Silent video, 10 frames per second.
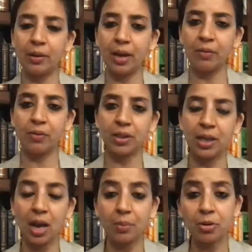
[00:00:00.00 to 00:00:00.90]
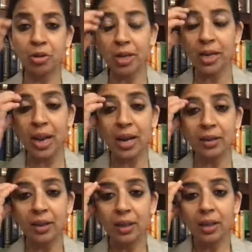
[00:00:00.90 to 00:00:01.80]
everything arbitrary, and
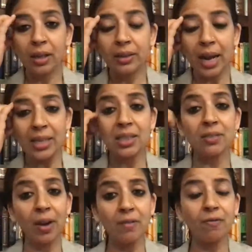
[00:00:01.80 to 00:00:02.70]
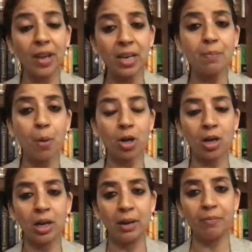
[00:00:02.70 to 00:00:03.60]
that is one very
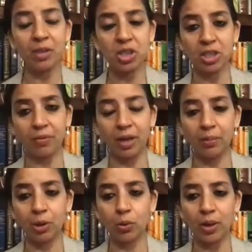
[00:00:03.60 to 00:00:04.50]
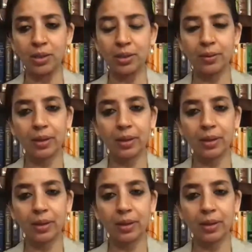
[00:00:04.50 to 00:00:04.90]
important limb which is available to us.